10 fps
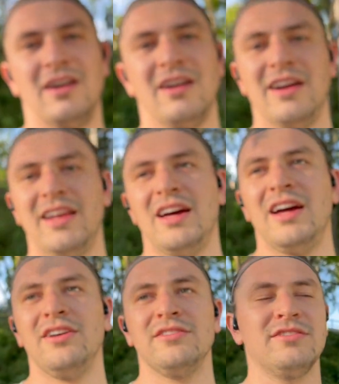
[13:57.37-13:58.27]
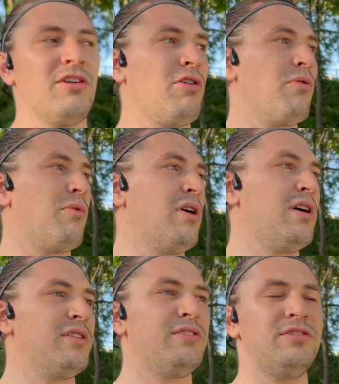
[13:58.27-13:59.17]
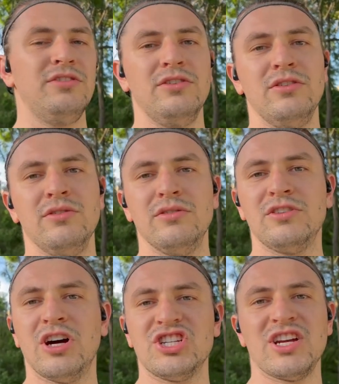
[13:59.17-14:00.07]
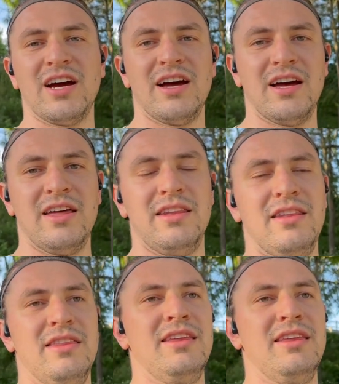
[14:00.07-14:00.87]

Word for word: All right, I also want to touch on